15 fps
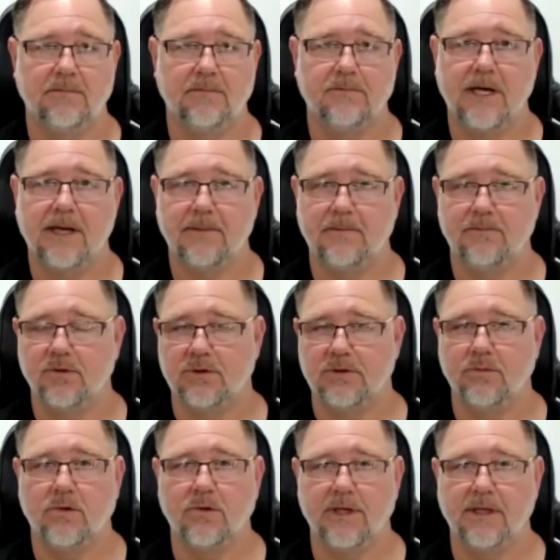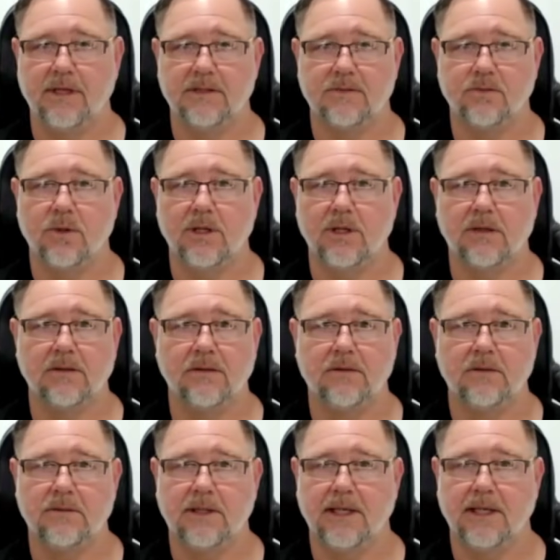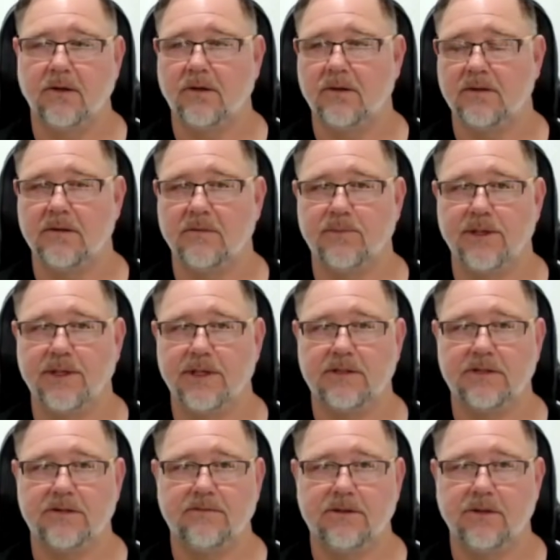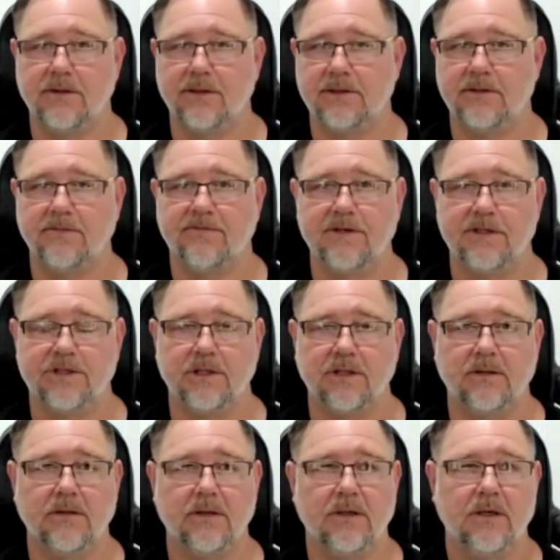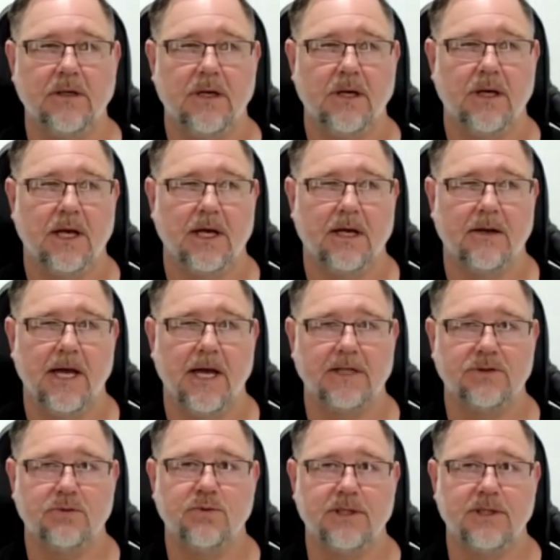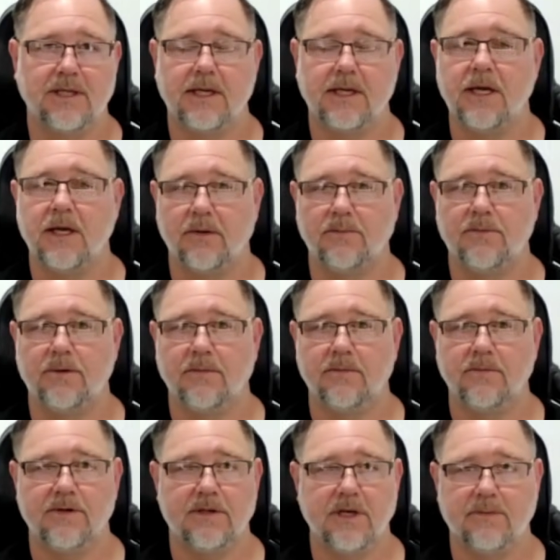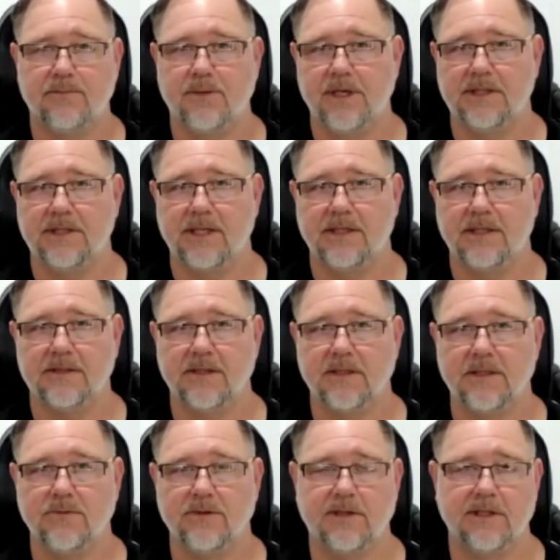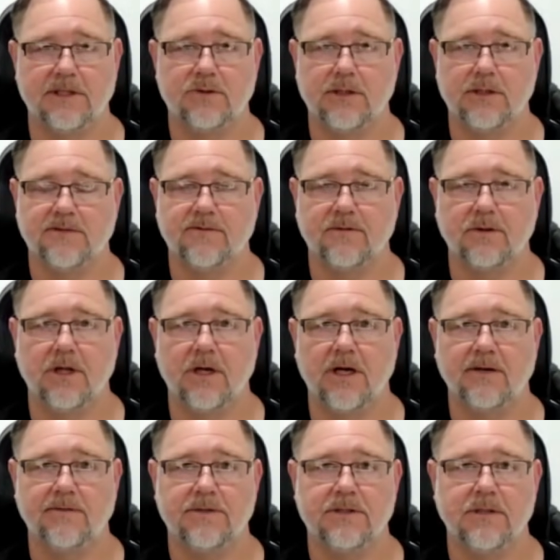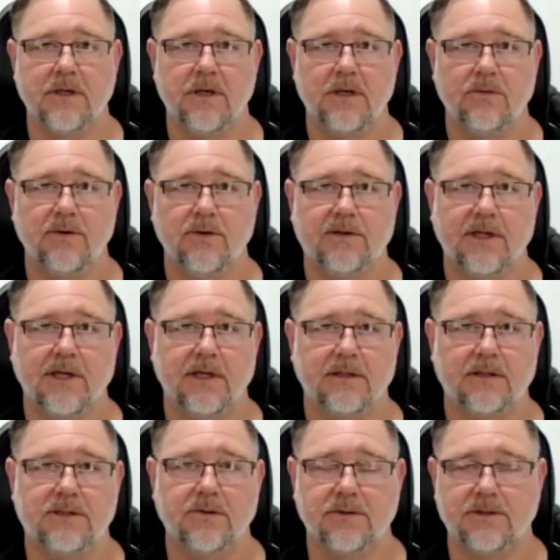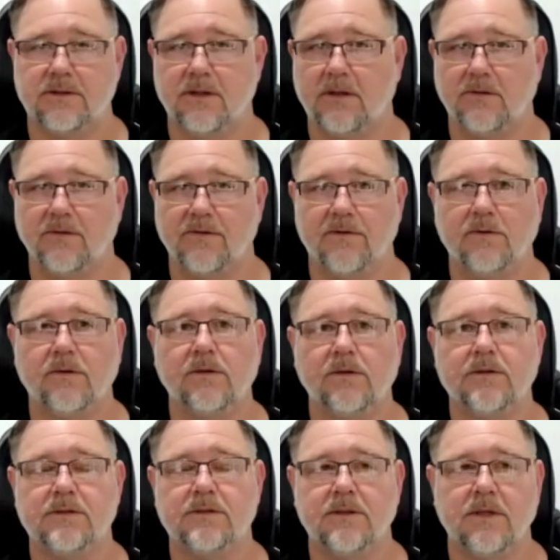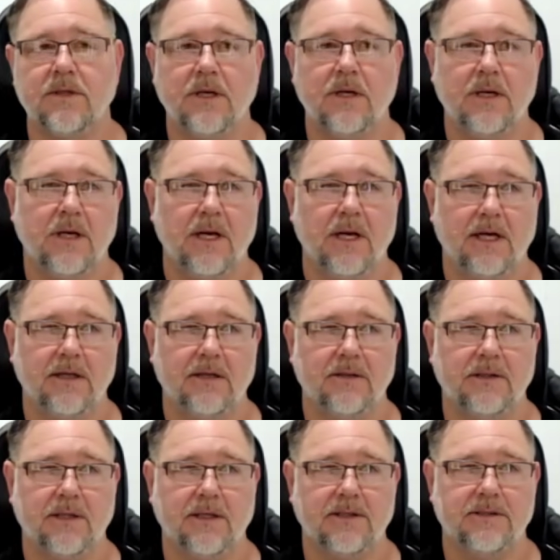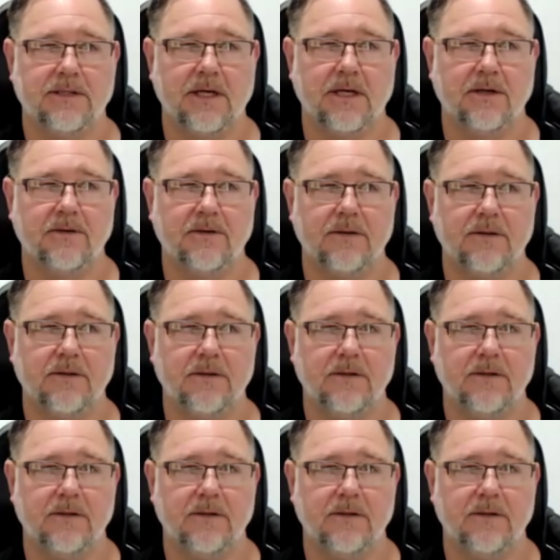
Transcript: maybe bushwalking as well, getting onto the beach, doing some fishing, has really helped them with their PTSD, with their stressful lives, with their suicidal thoughts. And so,